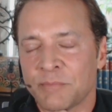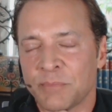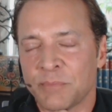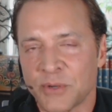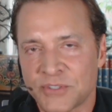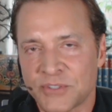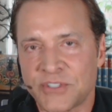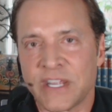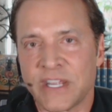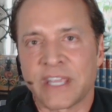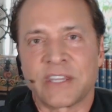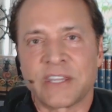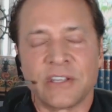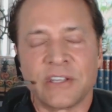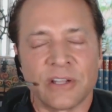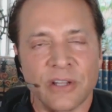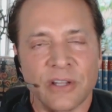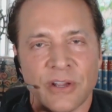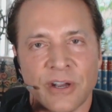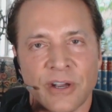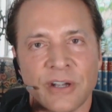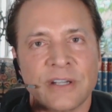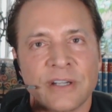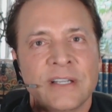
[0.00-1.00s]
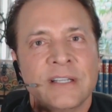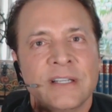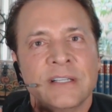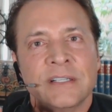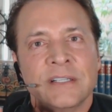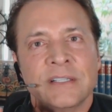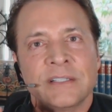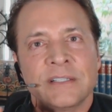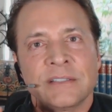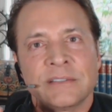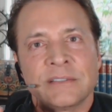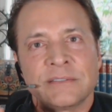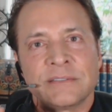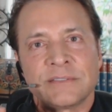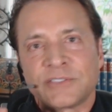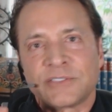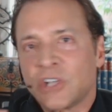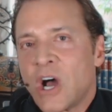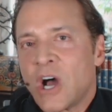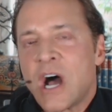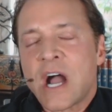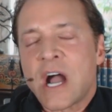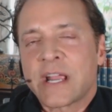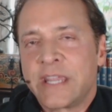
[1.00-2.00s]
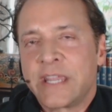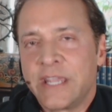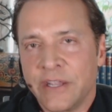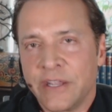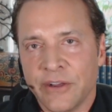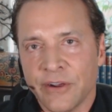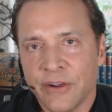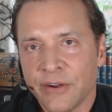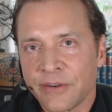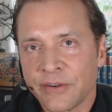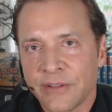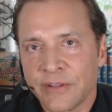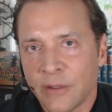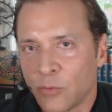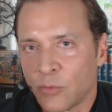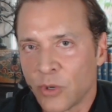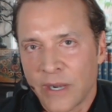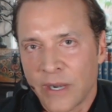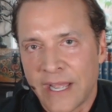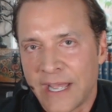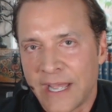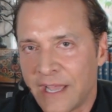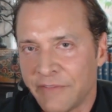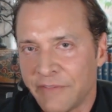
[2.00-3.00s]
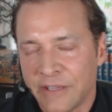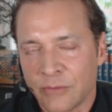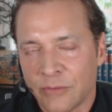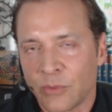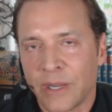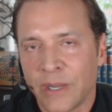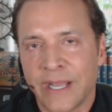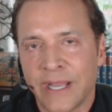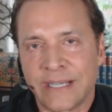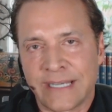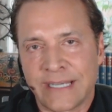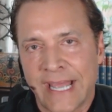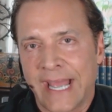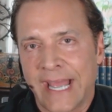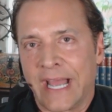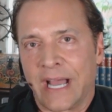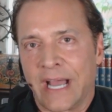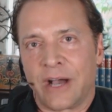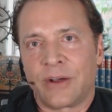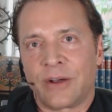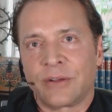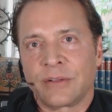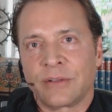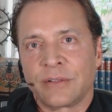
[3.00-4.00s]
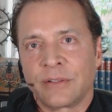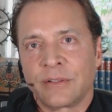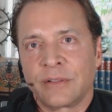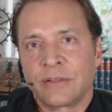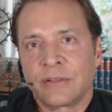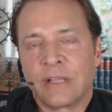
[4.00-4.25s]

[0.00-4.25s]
particular talk here that we're having right now.